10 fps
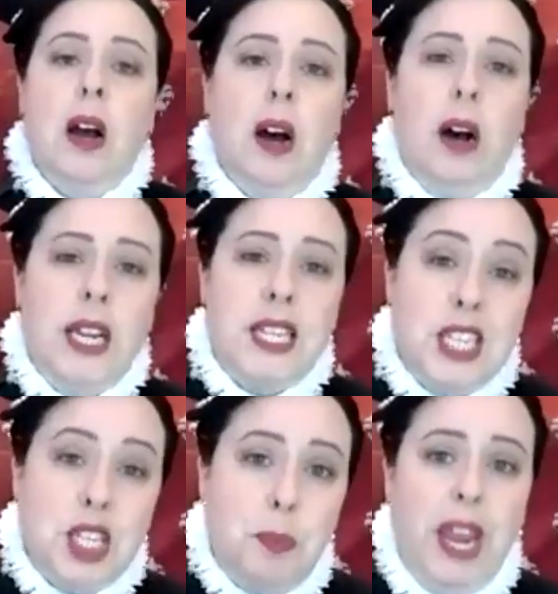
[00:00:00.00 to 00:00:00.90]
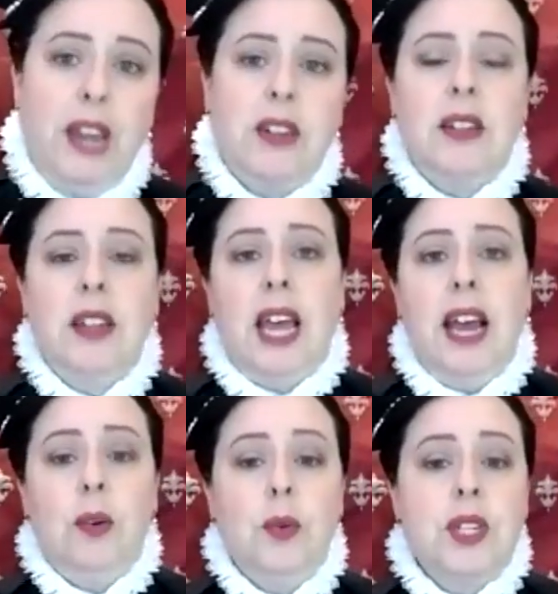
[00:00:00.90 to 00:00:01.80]
I suspect that they
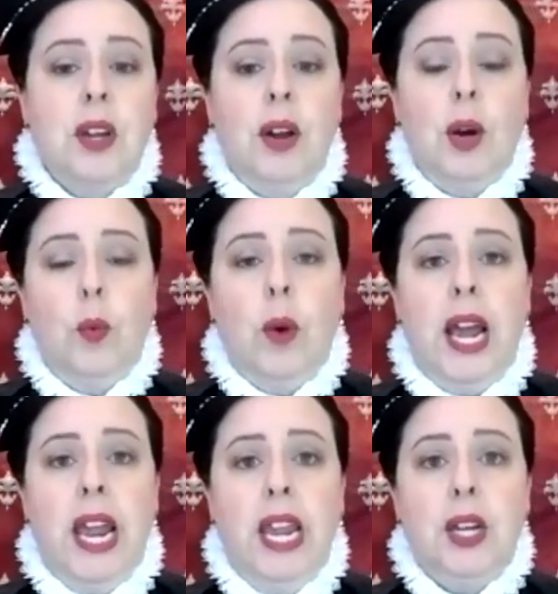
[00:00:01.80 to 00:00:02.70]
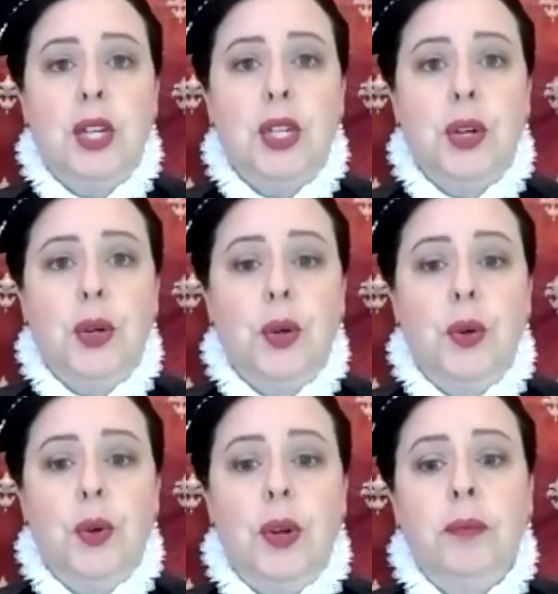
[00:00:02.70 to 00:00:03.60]
are also a way to